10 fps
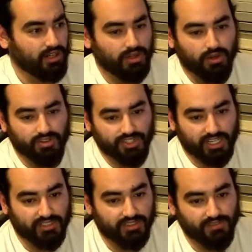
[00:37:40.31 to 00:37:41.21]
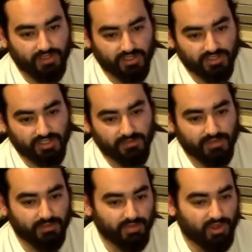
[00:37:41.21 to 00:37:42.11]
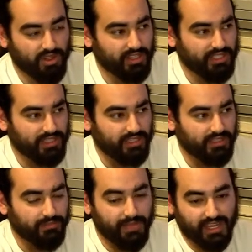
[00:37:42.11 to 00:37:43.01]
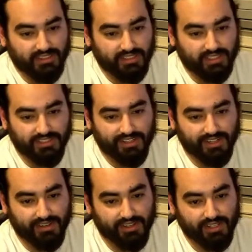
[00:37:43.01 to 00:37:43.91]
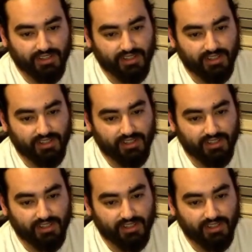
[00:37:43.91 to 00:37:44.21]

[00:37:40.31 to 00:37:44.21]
Orange Cassidy follows him. They brawl in the backstage area,